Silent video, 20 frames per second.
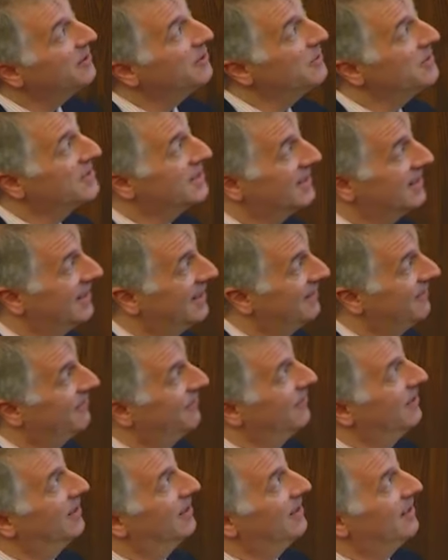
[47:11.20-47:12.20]
who was in a
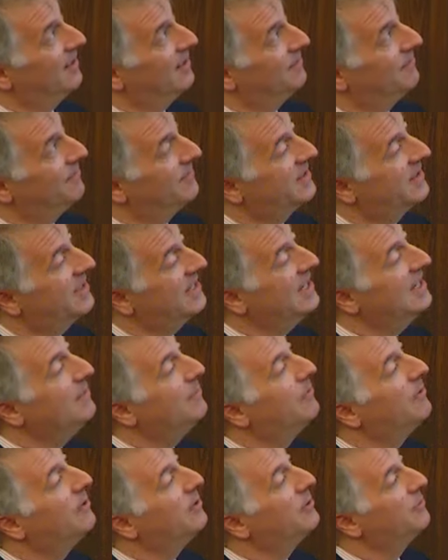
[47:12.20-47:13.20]
uh,
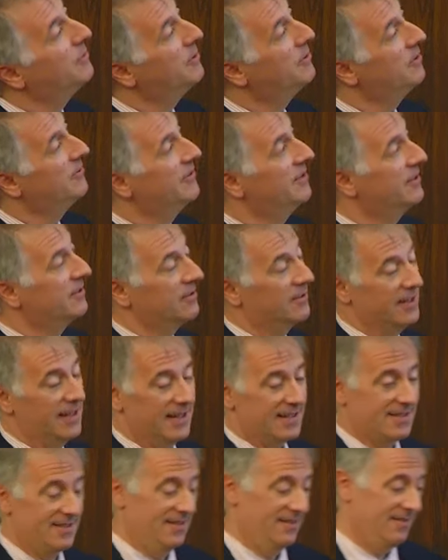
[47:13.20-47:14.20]
T-bone motor vehicle
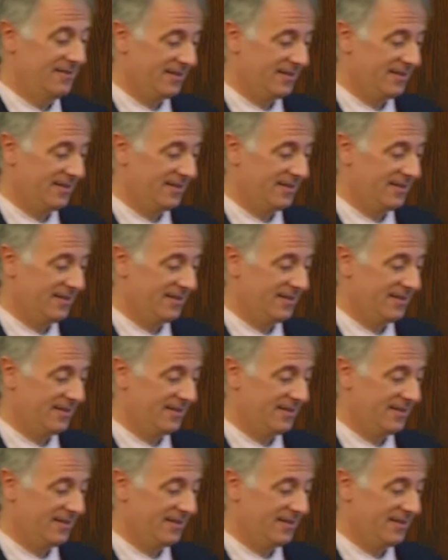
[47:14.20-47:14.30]
accident.